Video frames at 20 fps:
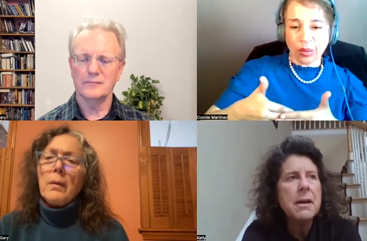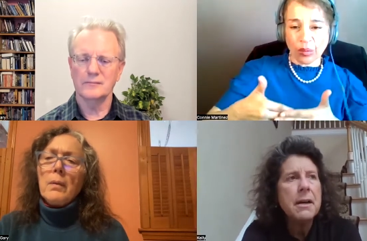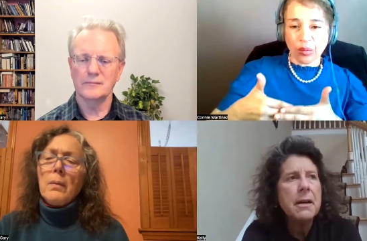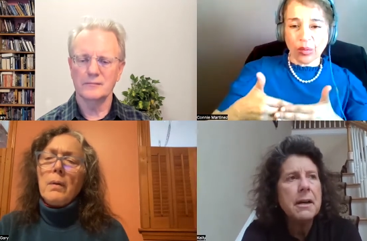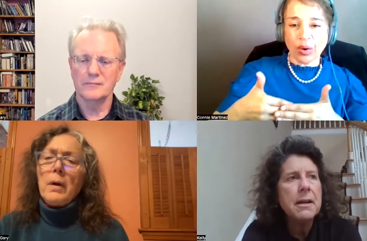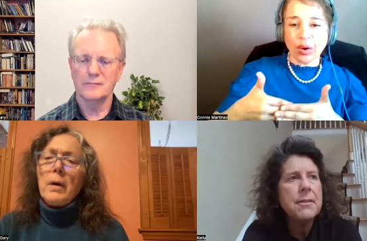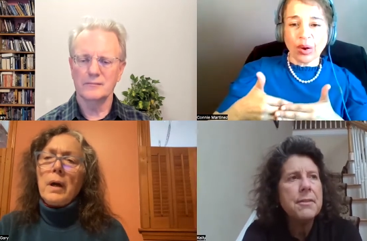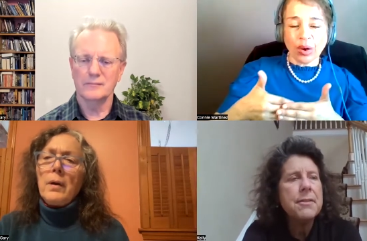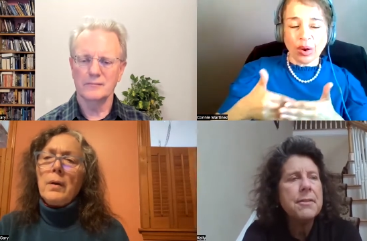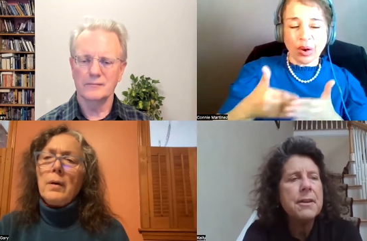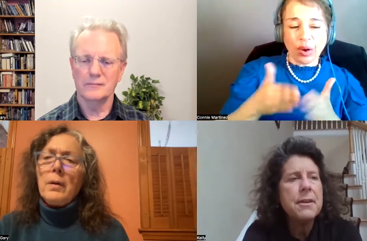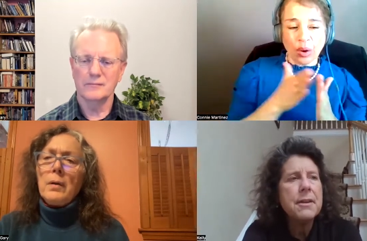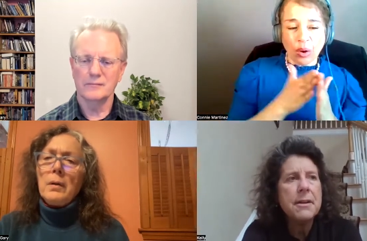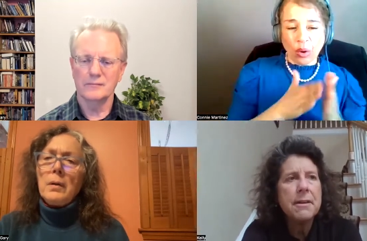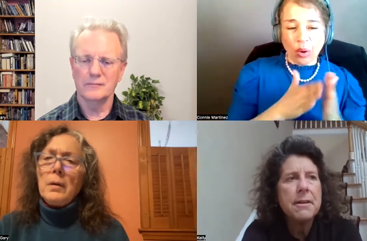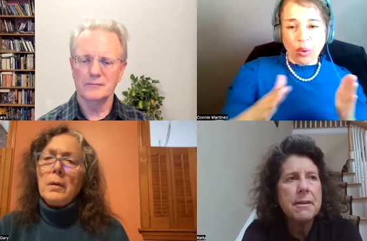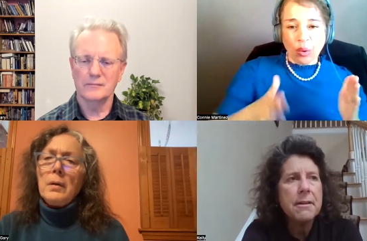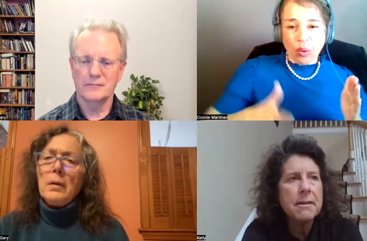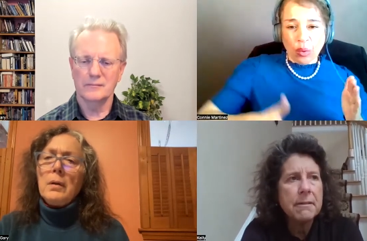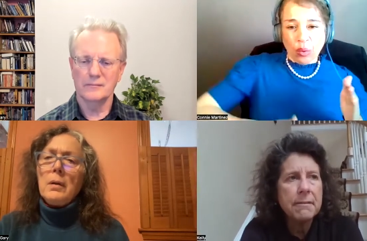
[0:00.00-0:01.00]
Speaker 1: Uh,
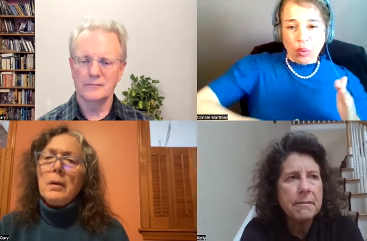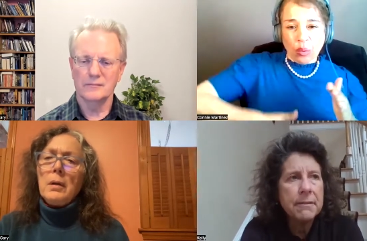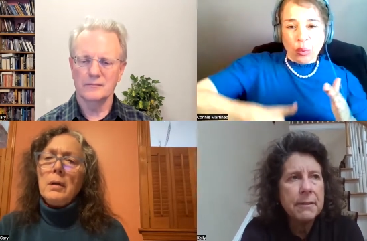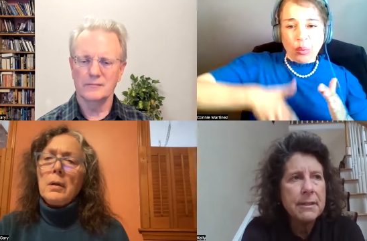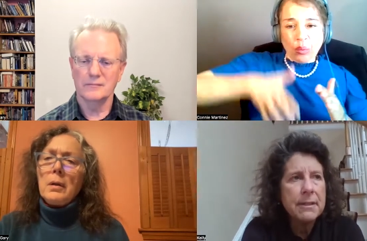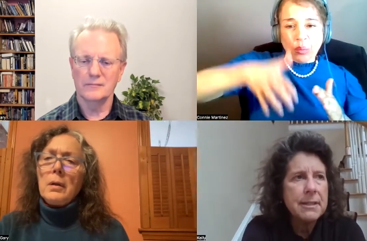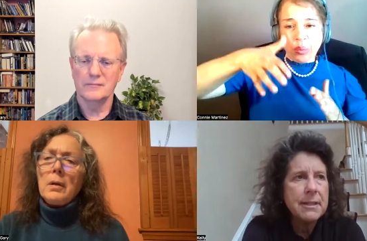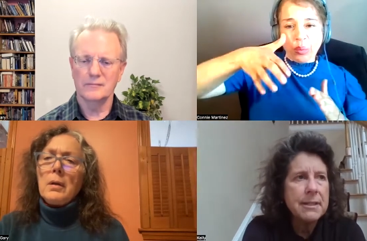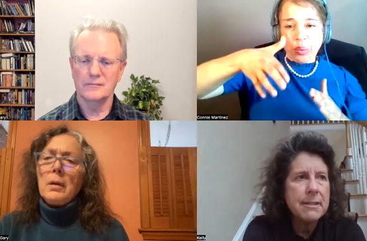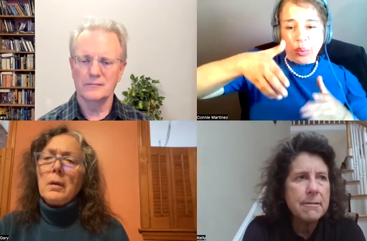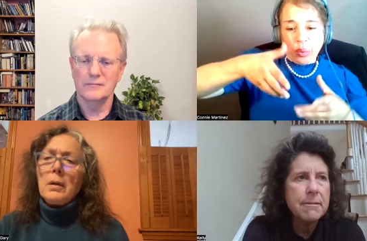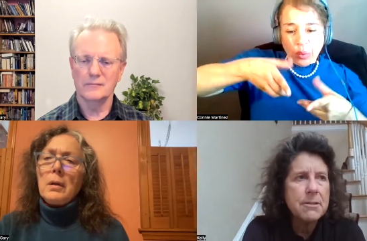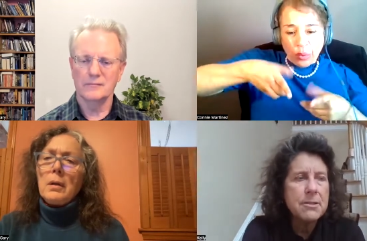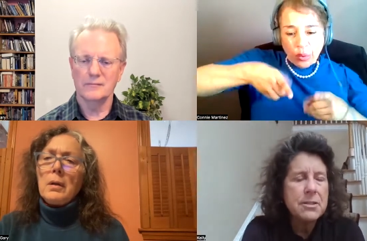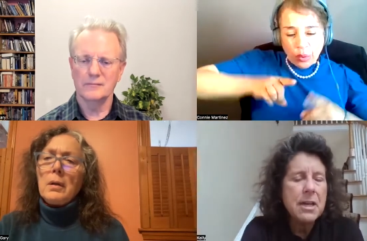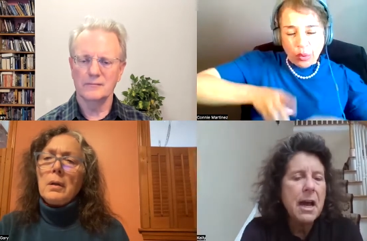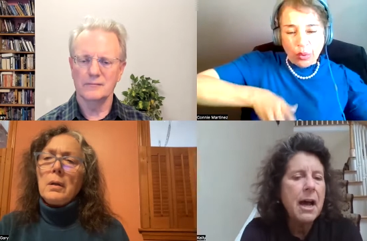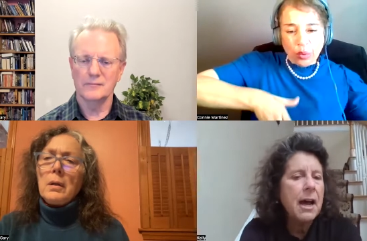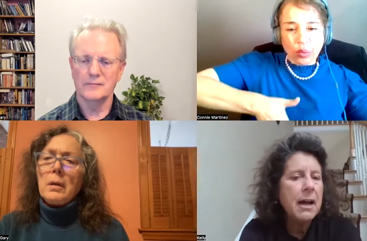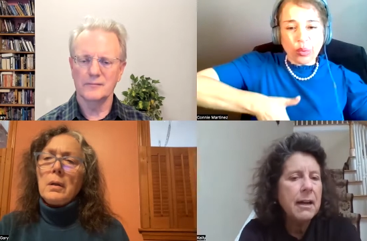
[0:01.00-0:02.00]
there, there
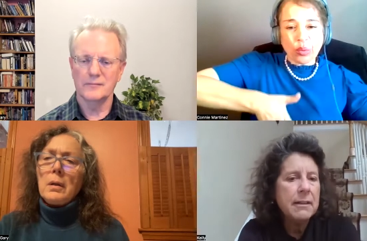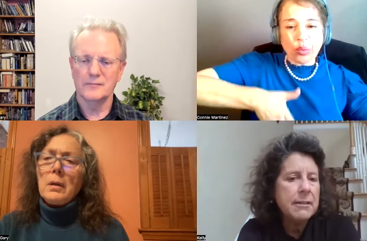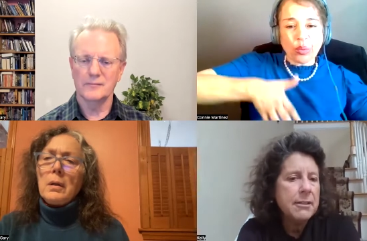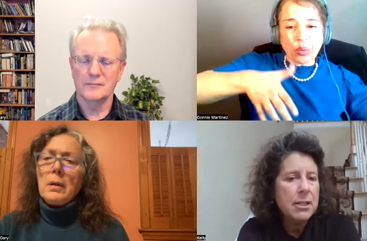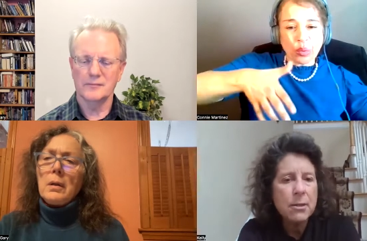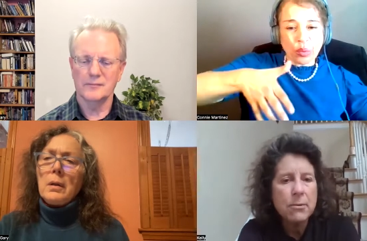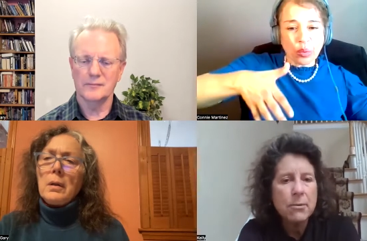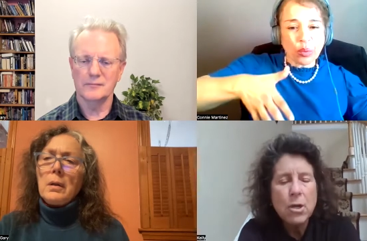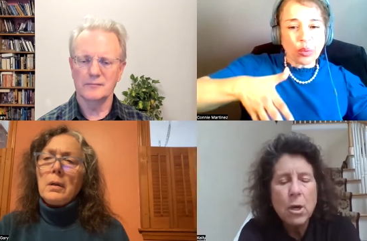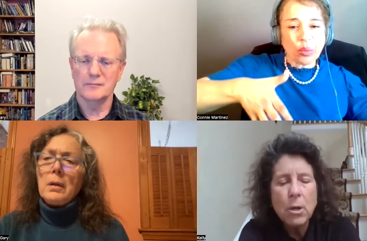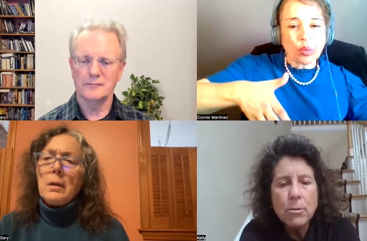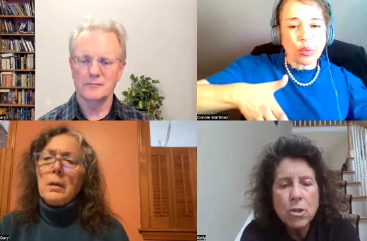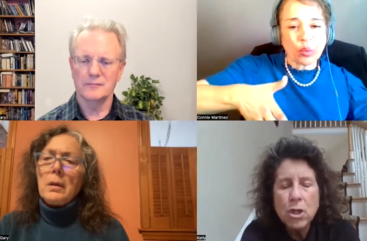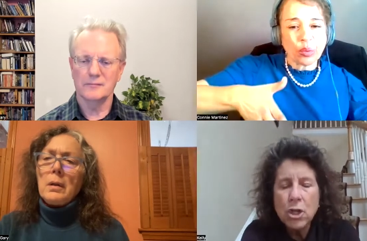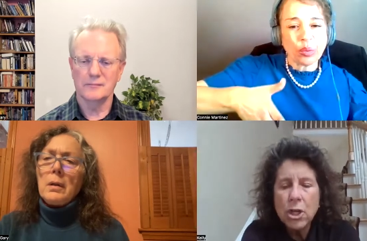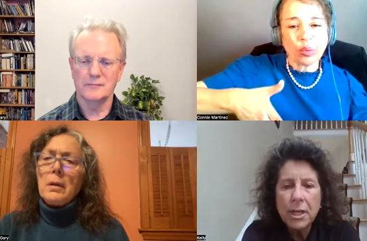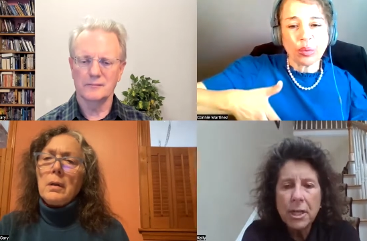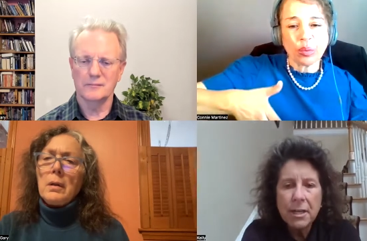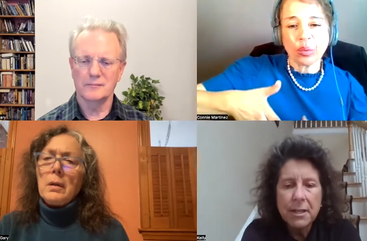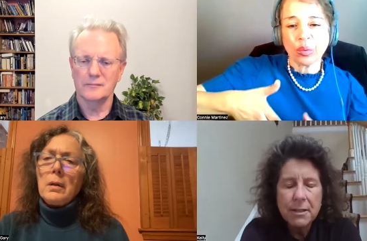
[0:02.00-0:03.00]
is a, you know, no
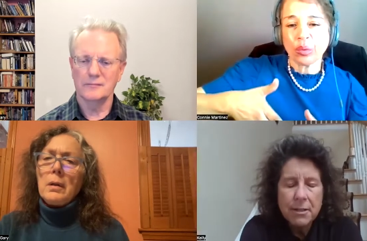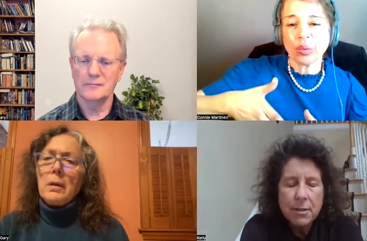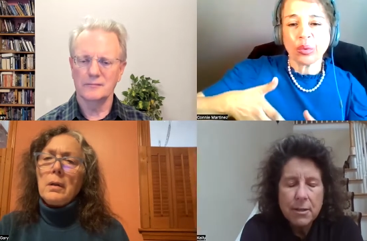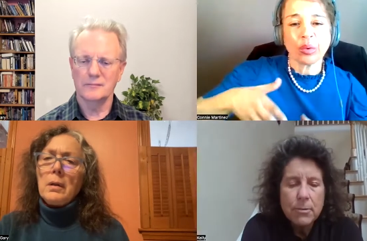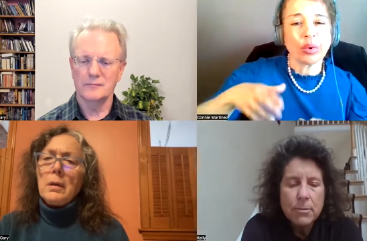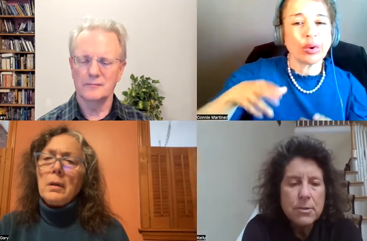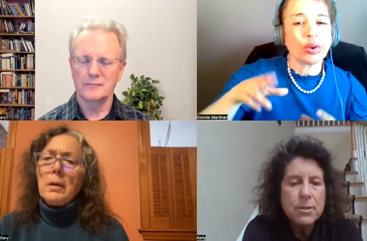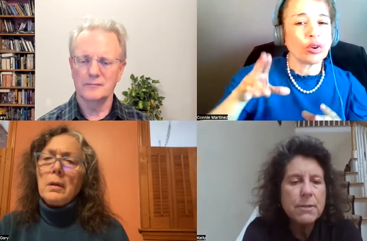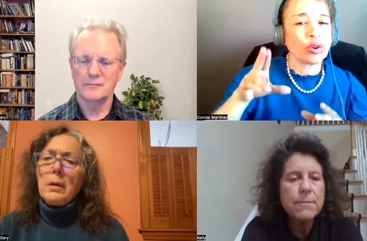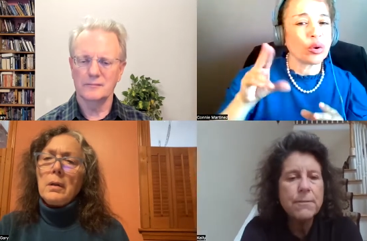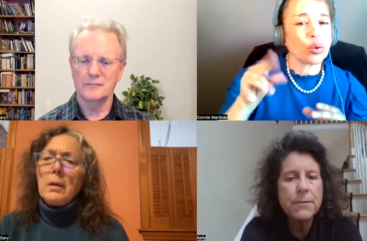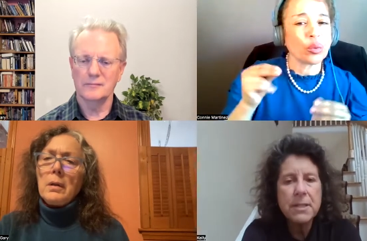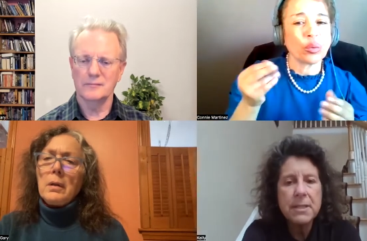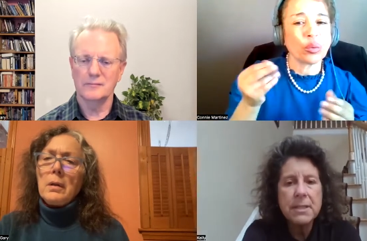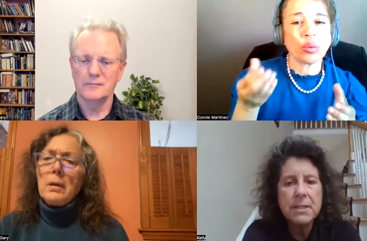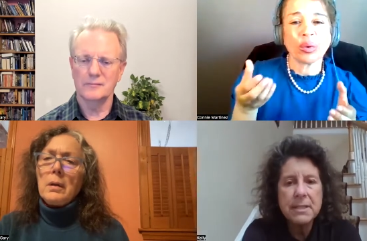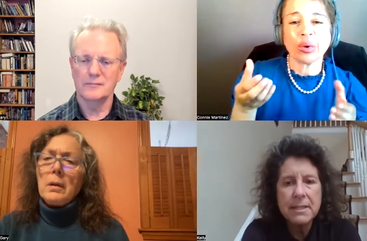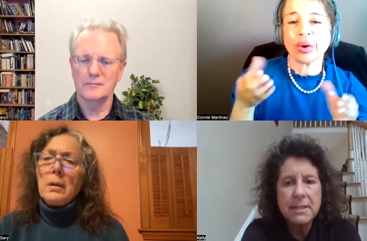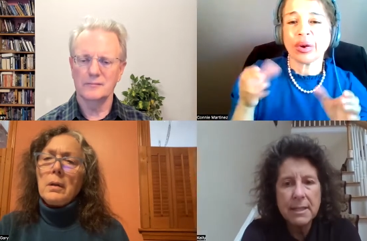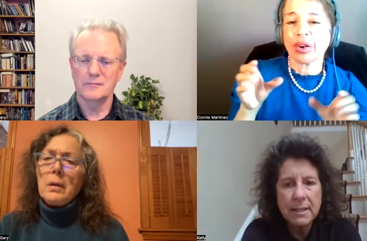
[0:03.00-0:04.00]
chance, no
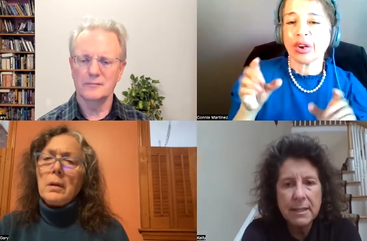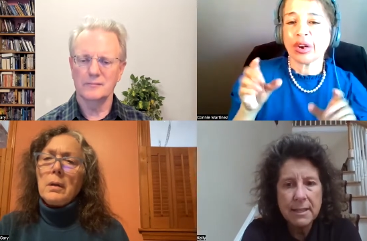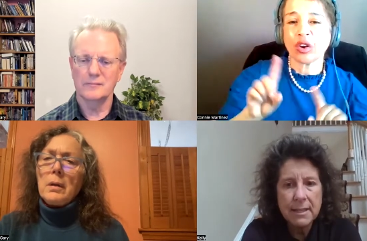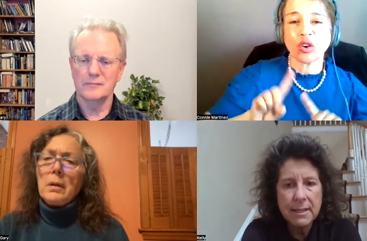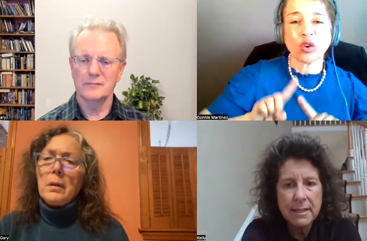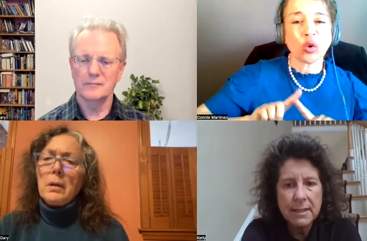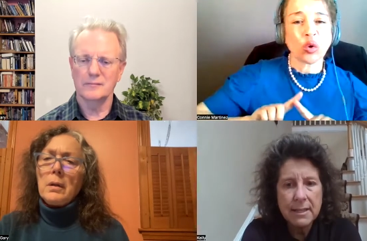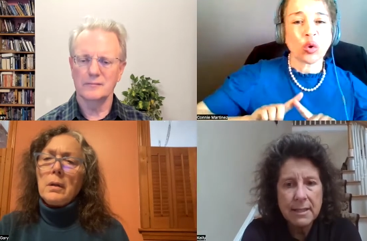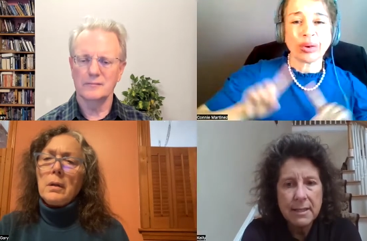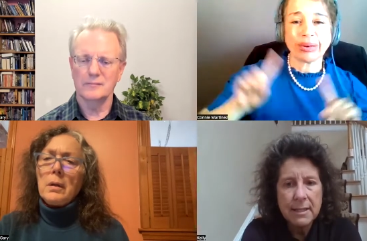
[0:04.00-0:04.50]
difference in